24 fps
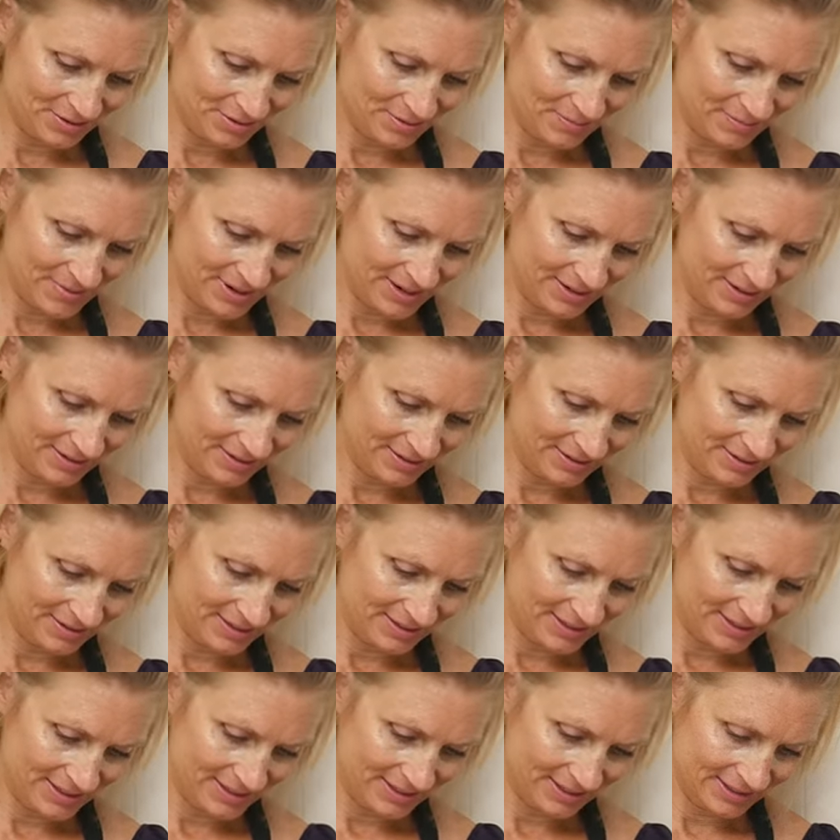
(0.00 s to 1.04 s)
Oh my
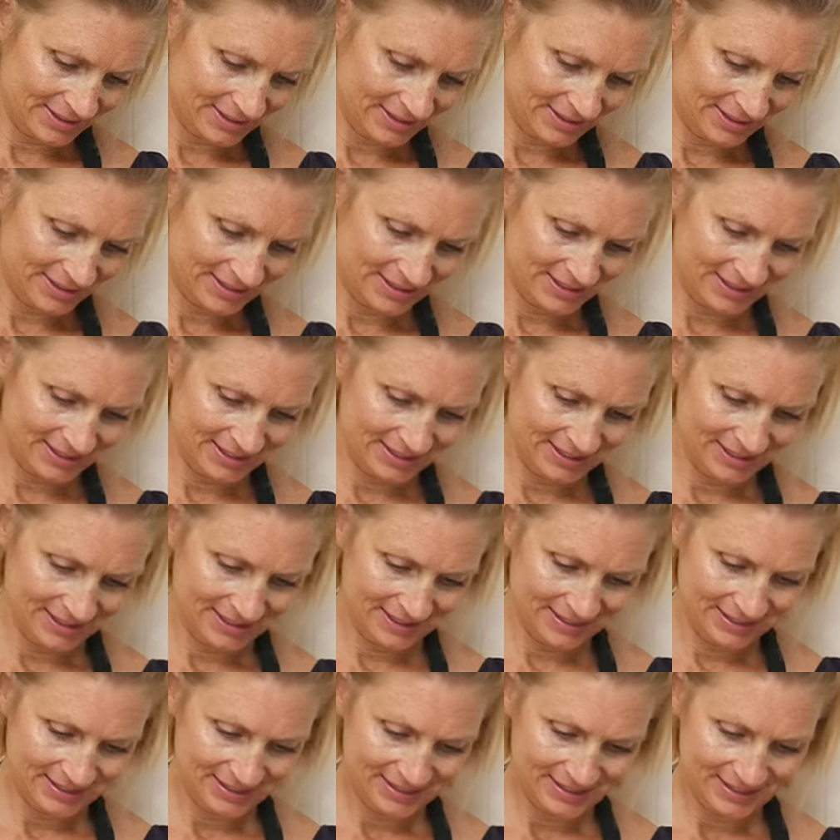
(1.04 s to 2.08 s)
goodness, let's
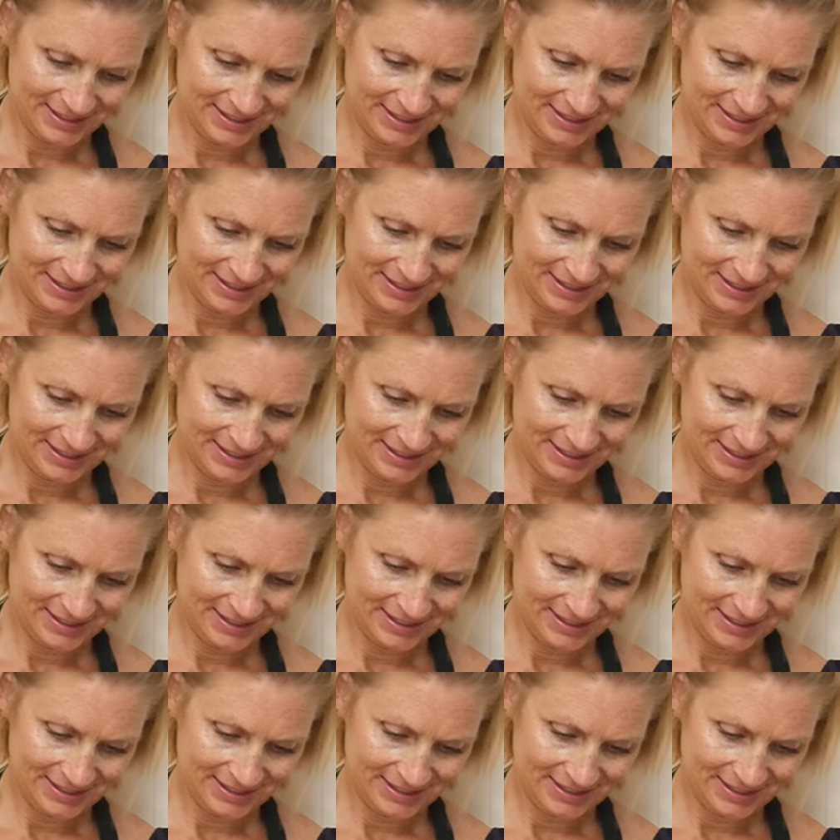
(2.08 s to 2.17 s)
see.